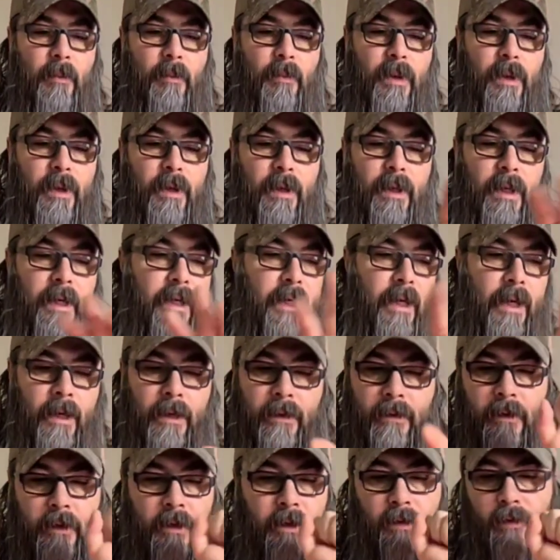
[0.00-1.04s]
But
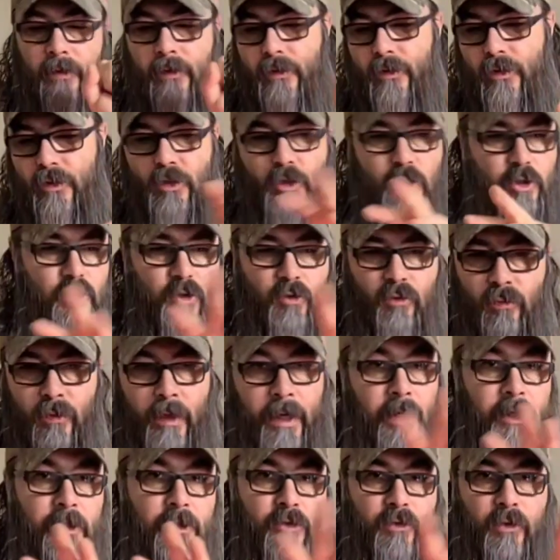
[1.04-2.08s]
again, you know, this is just a
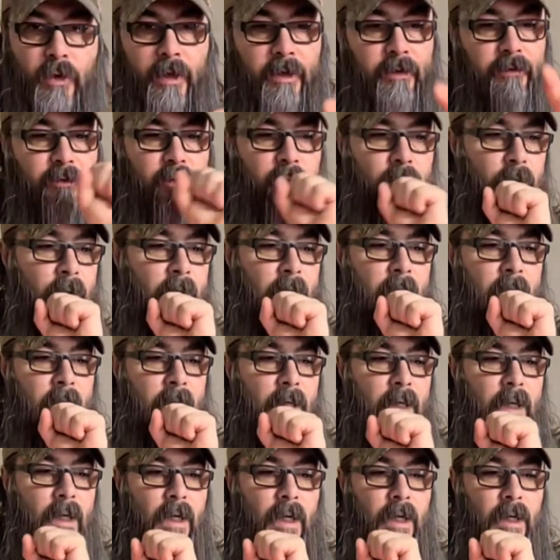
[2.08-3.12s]
range rifle.
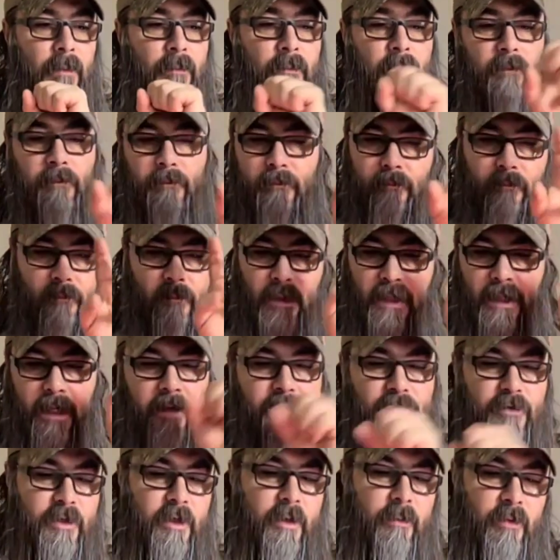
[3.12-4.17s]
Like
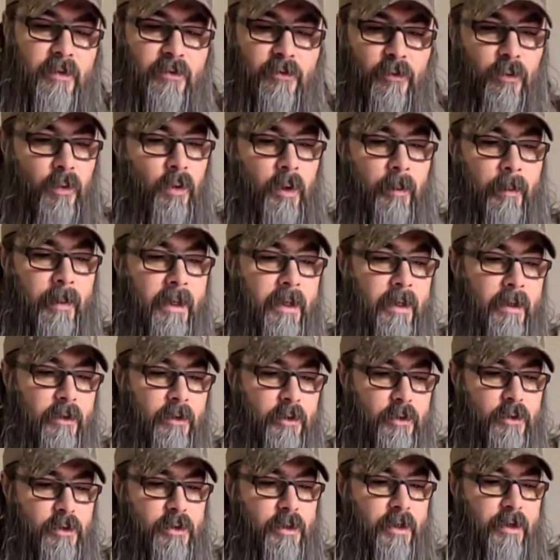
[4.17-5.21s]
I've said before on my
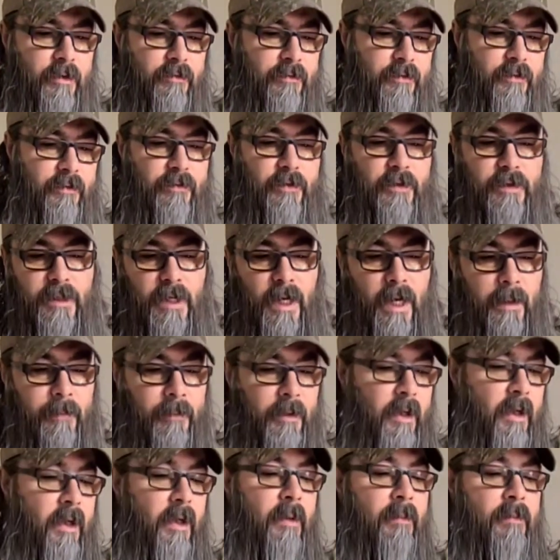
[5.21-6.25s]
other stuff, if the time
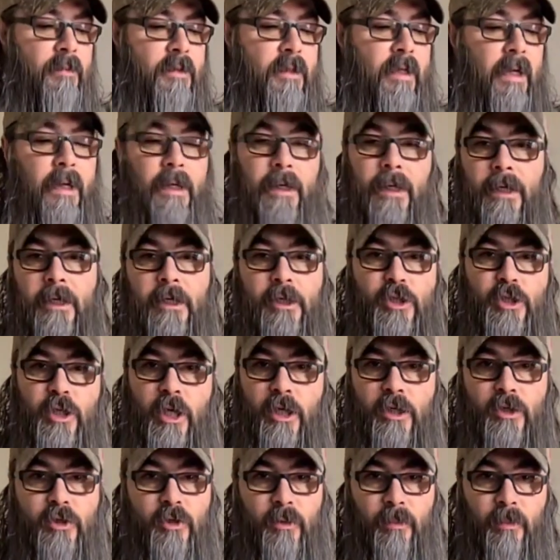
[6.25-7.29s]
comes and I need to
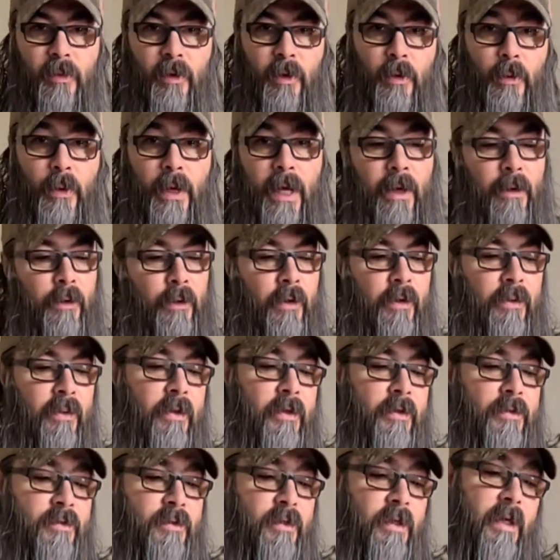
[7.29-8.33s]
change the pronoun on
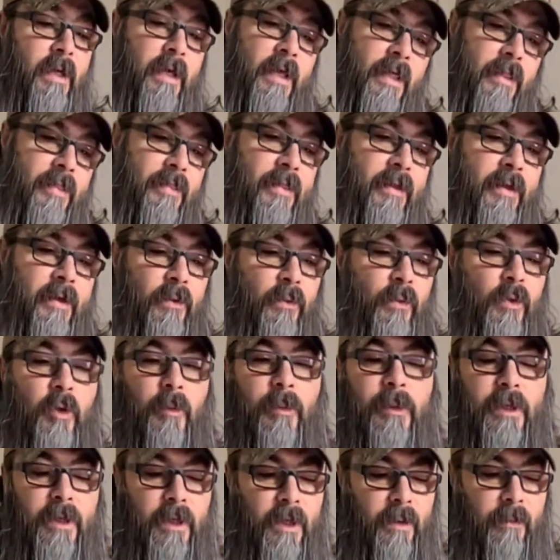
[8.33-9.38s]
this, then it will
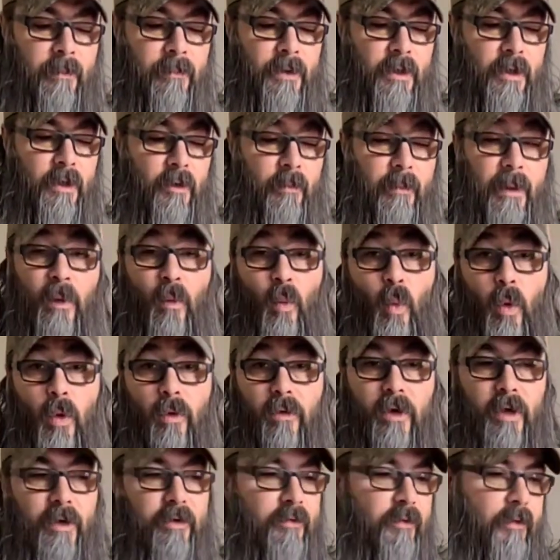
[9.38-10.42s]
become, you know, my war
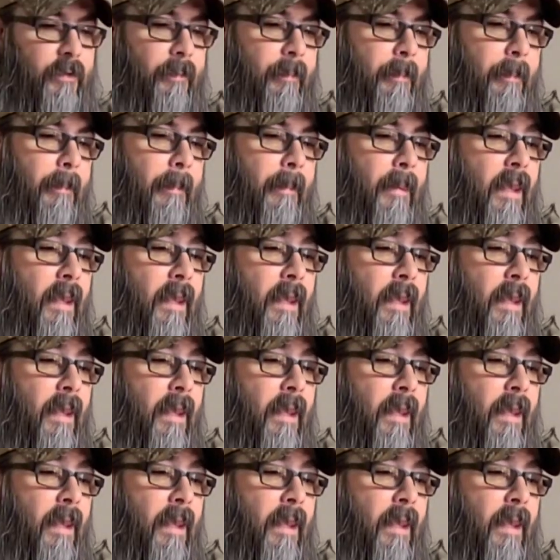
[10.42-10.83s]
rifle.